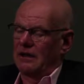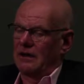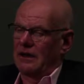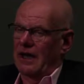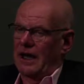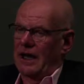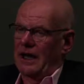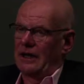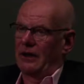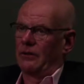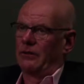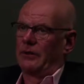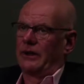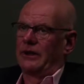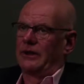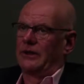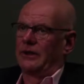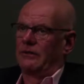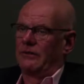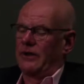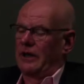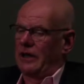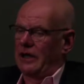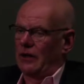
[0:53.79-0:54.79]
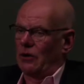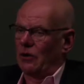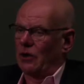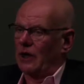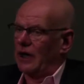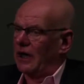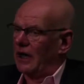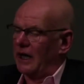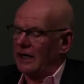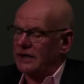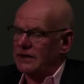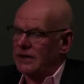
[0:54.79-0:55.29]
element of any
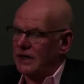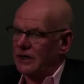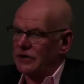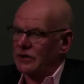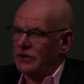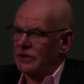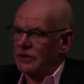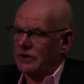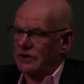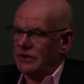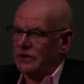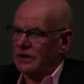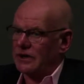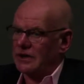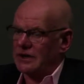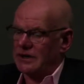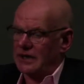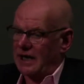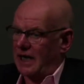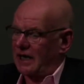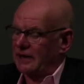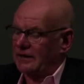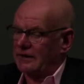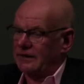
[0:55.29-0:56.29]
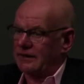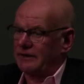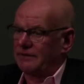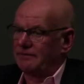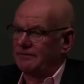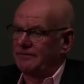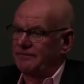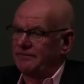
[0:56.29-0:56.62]
organization's success.